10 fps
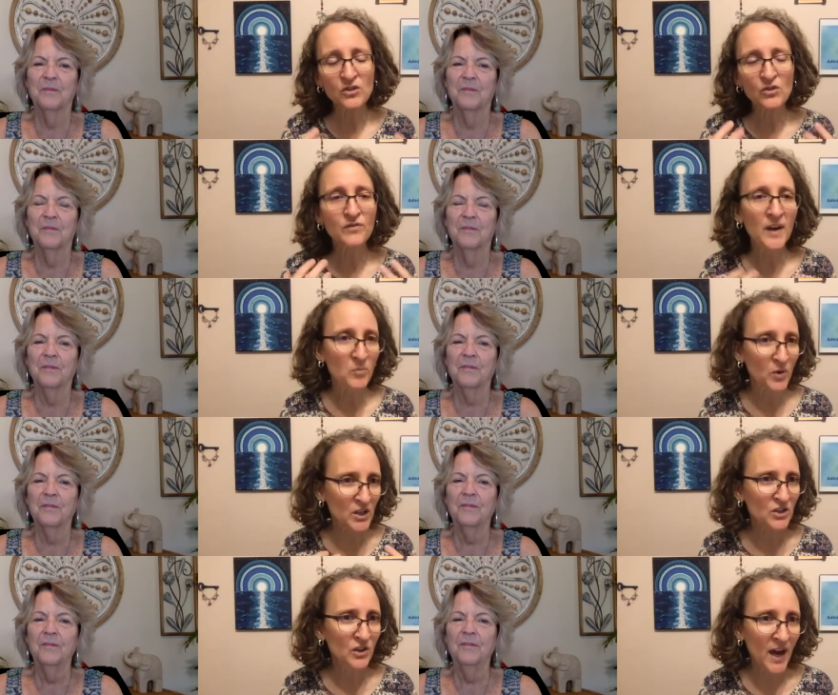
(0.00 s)
Speaker 1: new
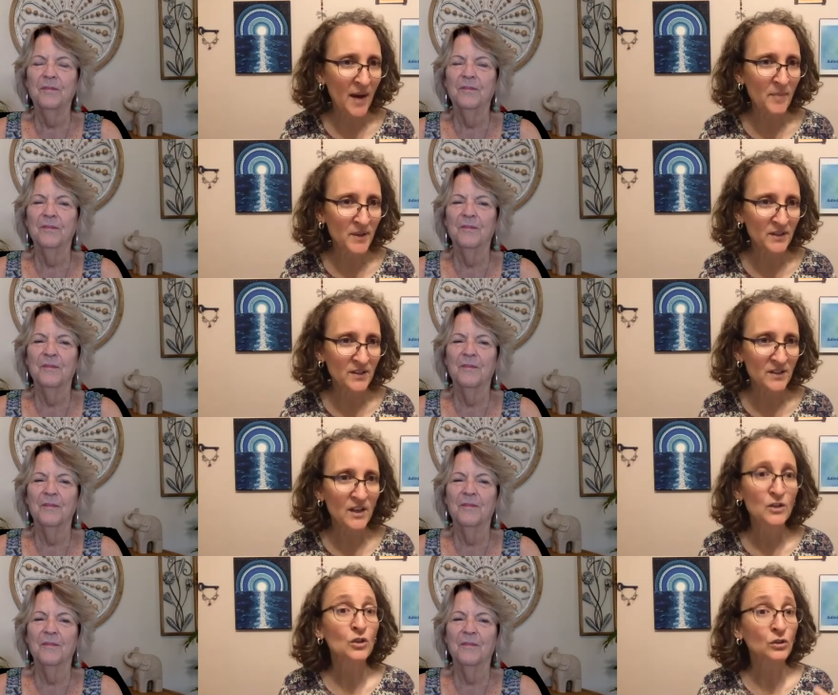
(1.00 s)
vibrational habits
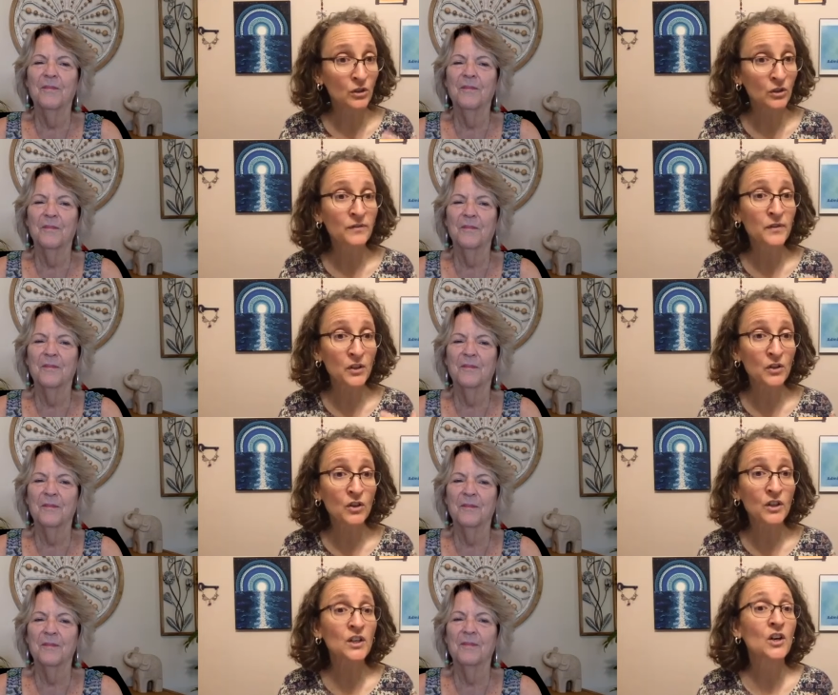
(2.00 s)
to look for the
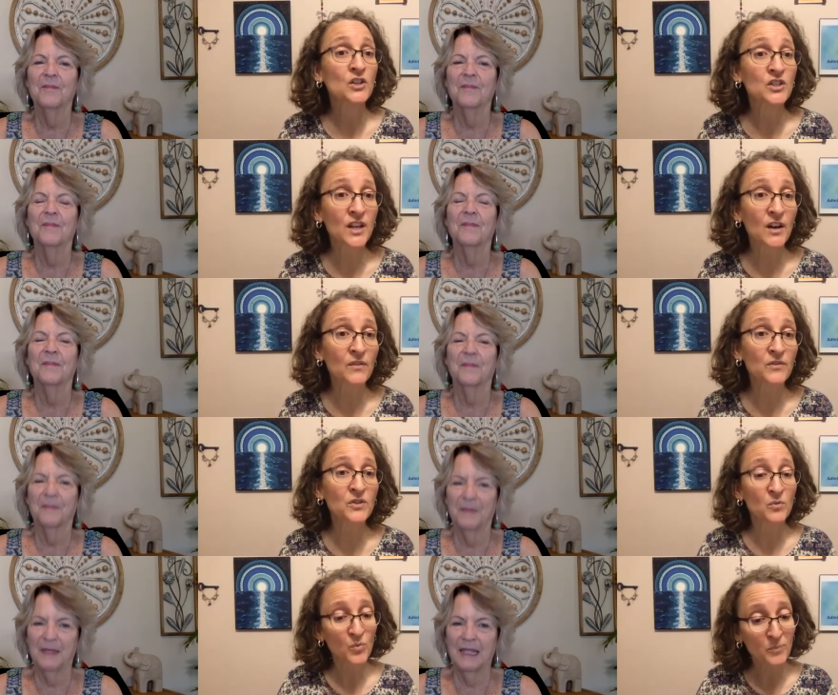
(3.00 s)
good in
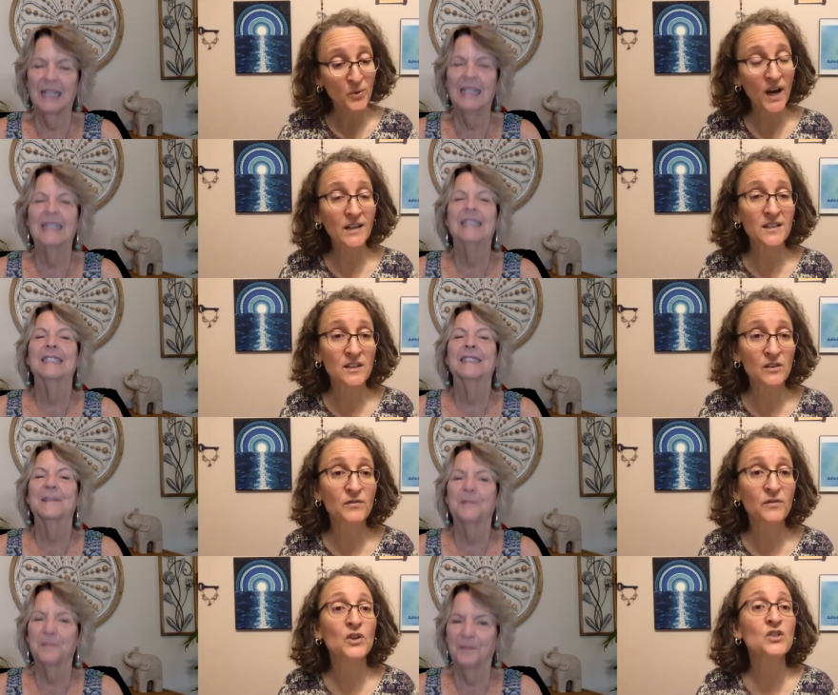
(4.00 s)
ourselves, we practice here
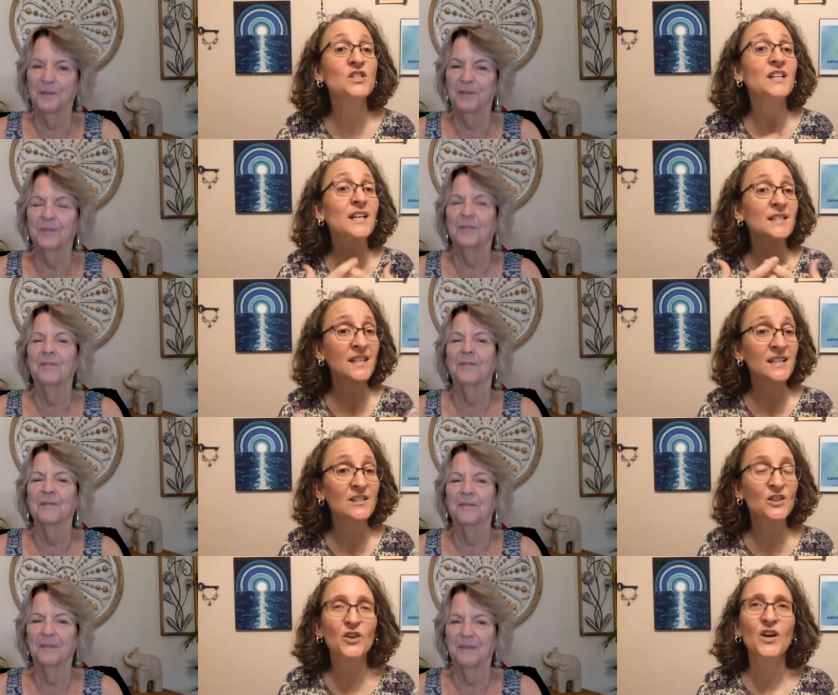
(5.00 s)
first, it gets
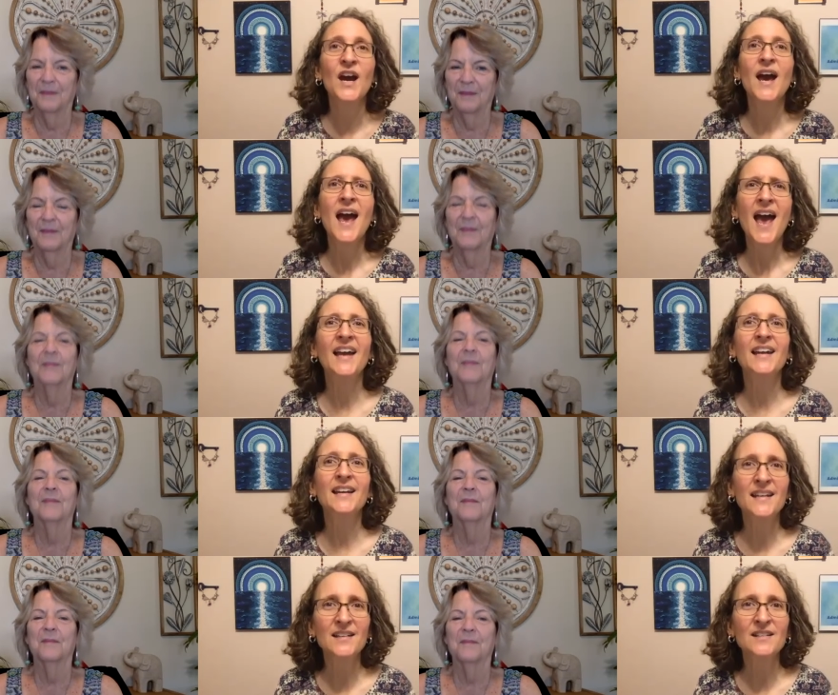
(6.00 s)
easier and
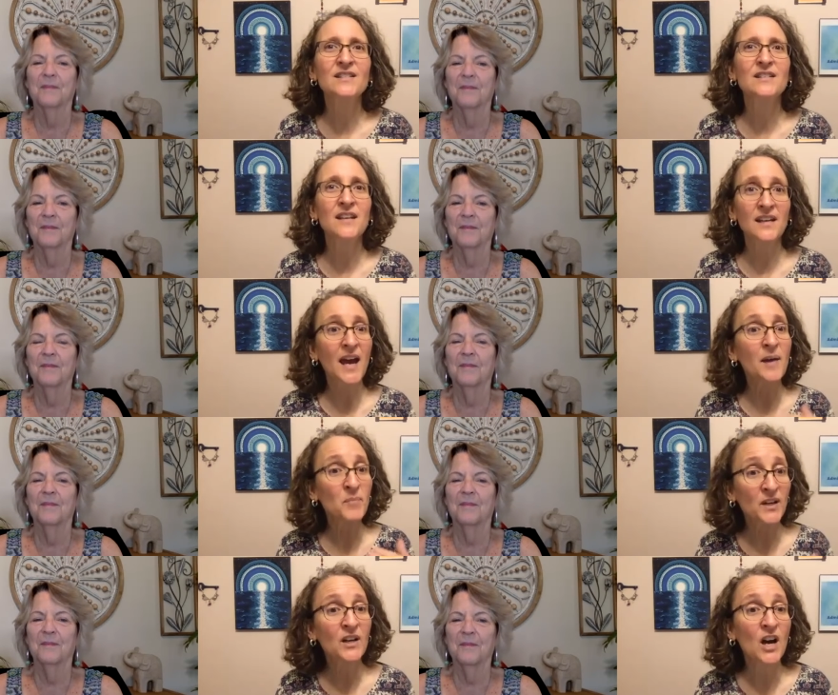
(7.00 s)
it is it can
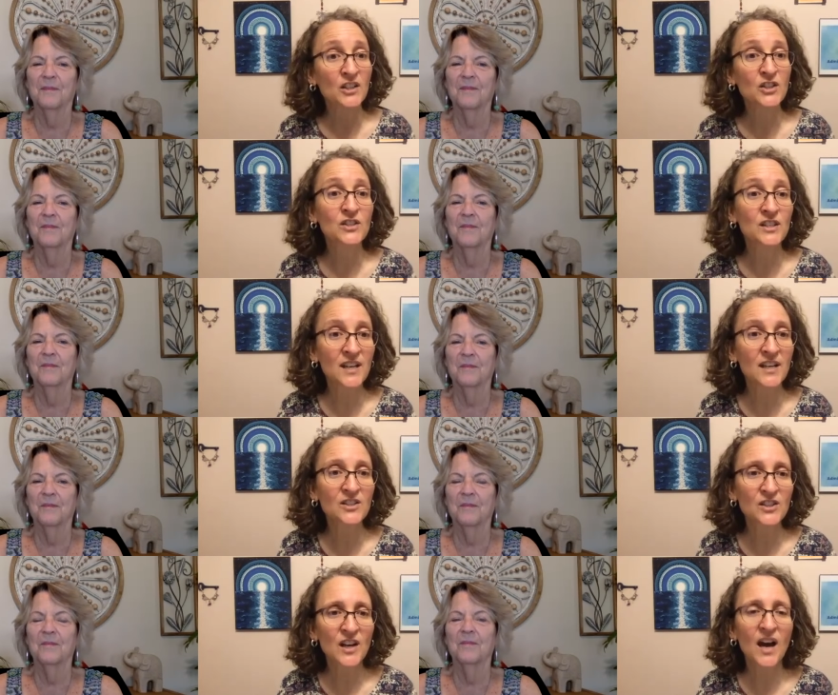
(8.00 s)
be a conscious
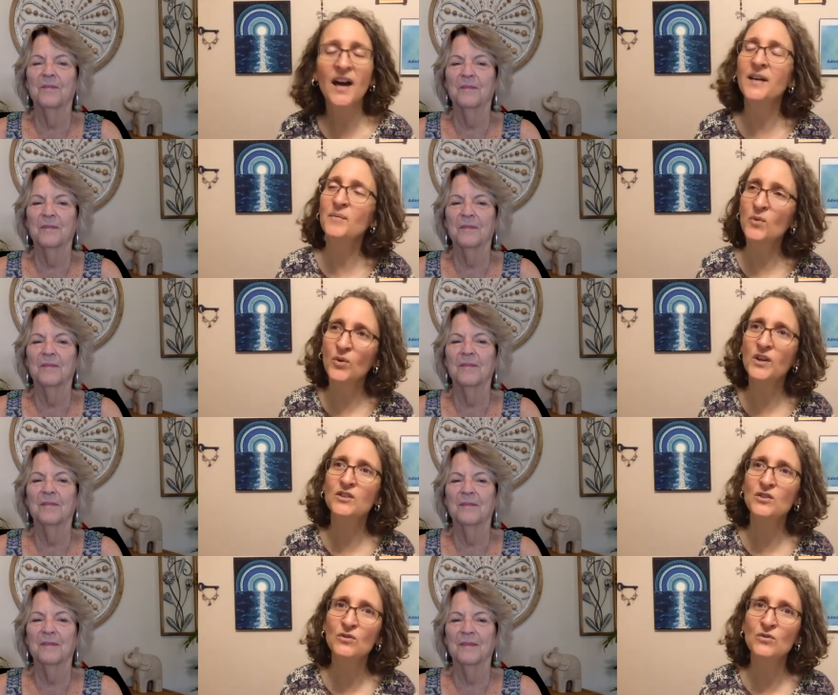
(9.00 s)
intention. I am going
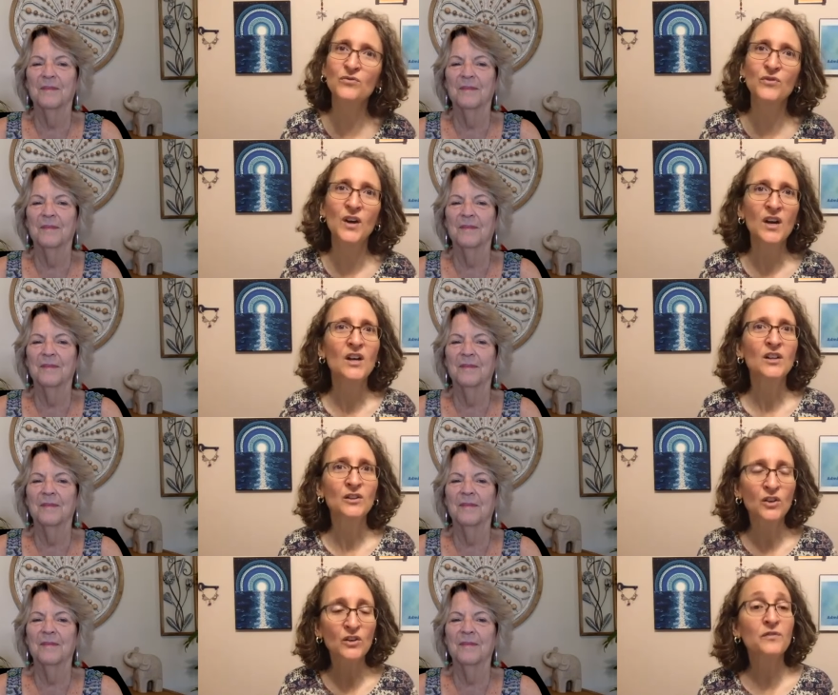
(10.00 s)
to
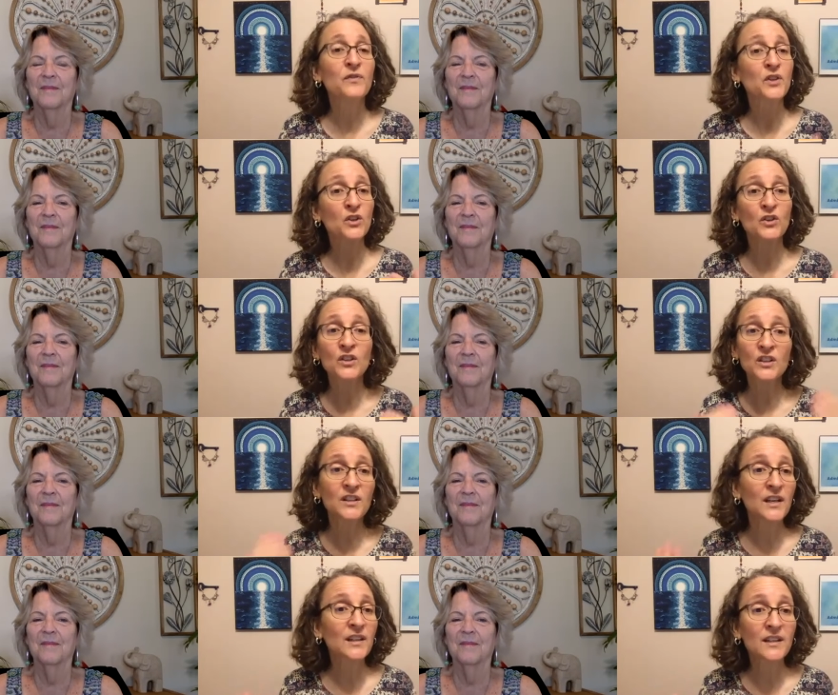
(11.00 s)
look for the good in
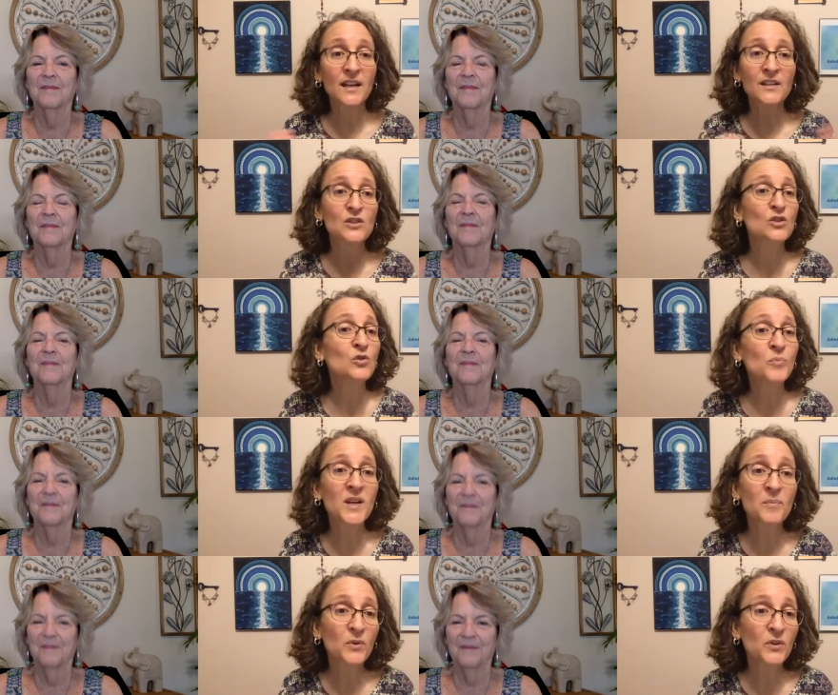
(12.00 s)
like the next two people